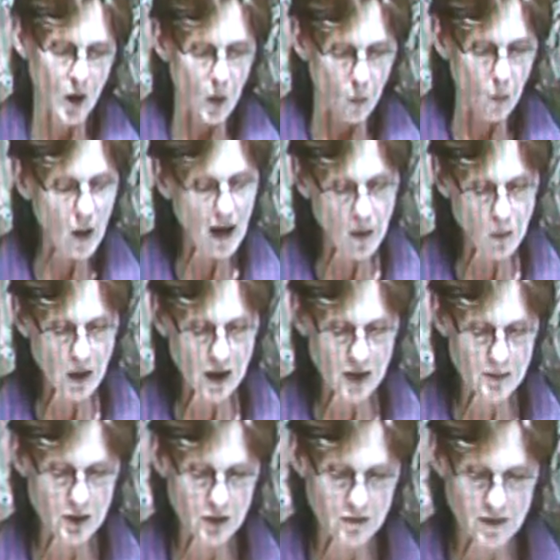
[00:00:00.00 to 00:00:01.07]
While I
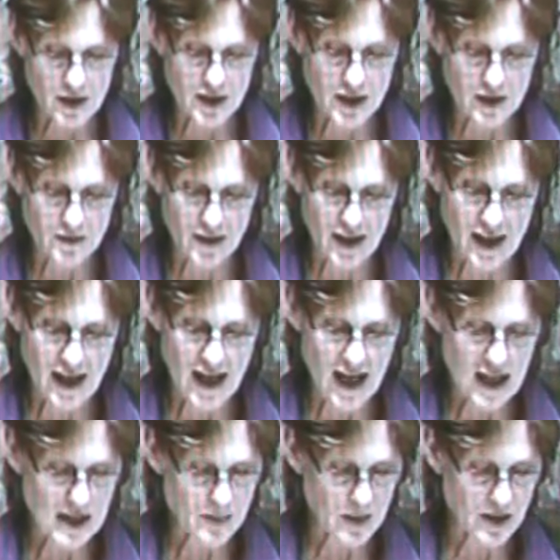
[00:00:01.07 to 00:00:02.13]
welcome new funding for
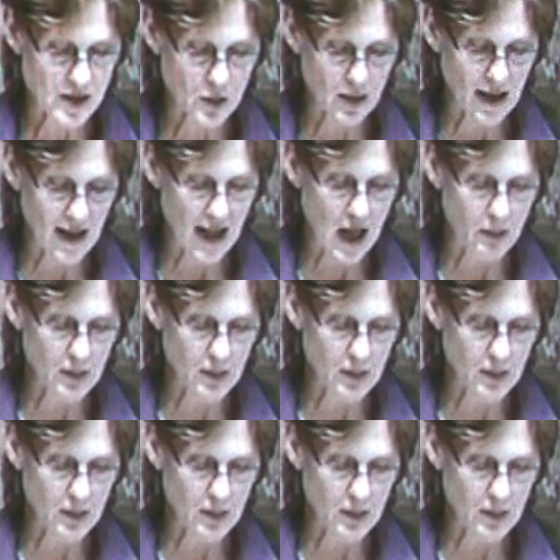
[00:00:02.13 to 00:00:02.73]
EAs because it will allow